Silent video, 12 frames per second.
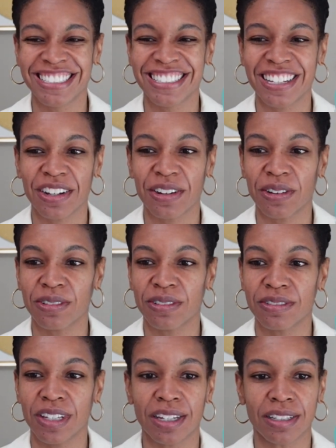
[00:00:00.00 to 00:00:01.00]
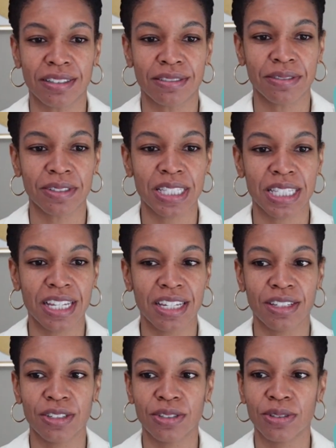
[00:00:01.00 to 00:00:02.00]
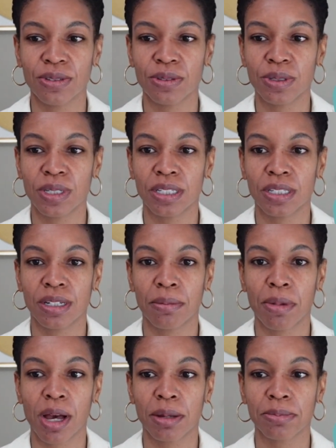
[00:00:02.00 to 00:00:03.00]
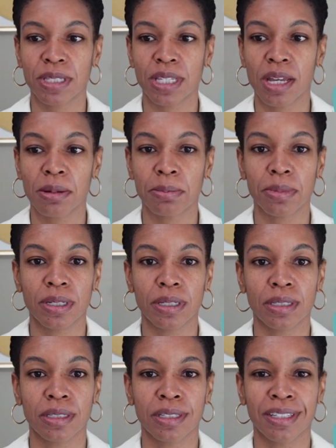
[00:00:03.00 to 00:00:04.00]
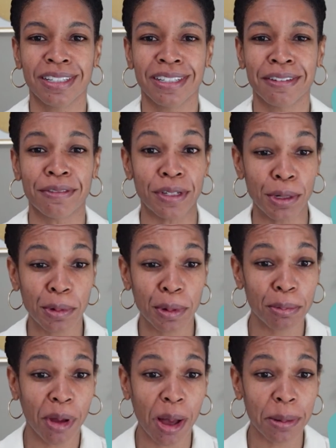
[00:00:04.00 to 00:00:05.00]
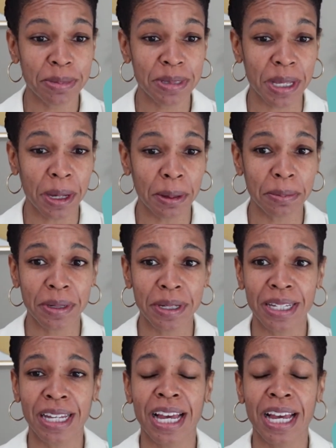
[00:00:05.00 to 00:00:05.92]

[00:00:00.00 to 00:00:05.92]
so yeah, we'll see who pops up, if anyone pops up.